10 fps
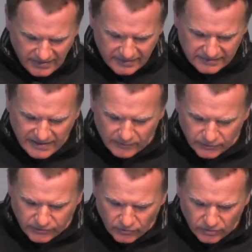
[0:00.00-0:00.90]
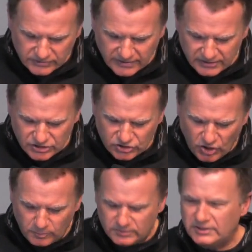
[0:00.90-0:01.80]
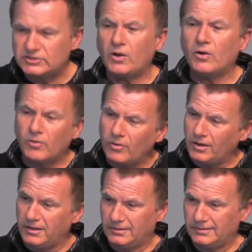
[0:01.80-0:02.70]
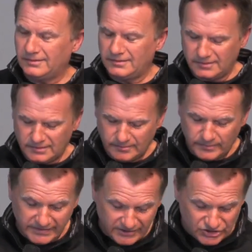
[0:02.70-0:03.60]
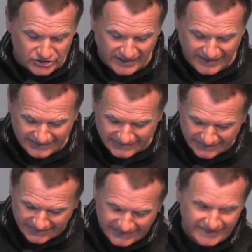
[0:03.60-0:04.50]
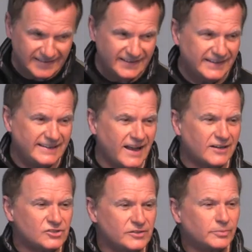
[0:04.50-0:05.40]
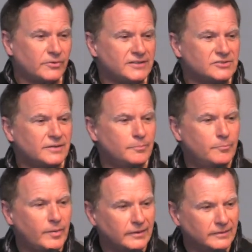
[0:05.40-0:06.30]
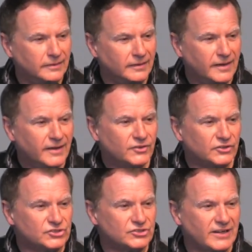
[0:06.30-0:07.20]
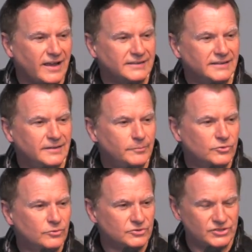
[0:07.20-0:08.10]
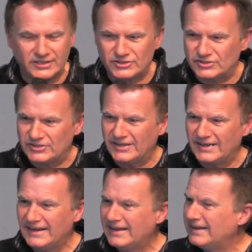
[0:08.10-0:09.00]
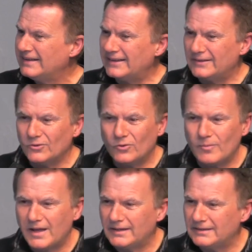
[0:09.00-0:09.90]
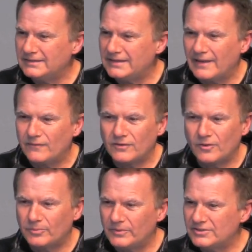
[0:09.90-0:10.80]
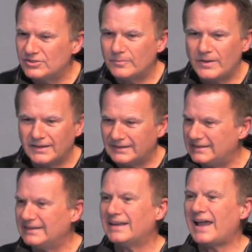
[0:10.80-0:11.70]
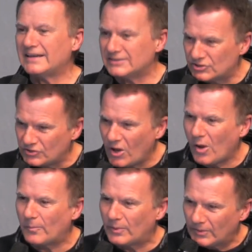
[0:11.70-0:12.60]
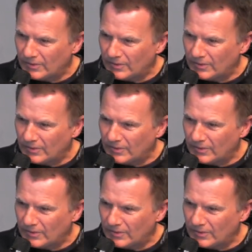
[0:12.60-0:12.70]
The devil thought that he'd stopped it all, but instead, he actually pressed the button that started a process that no man, devil, or principality can stop.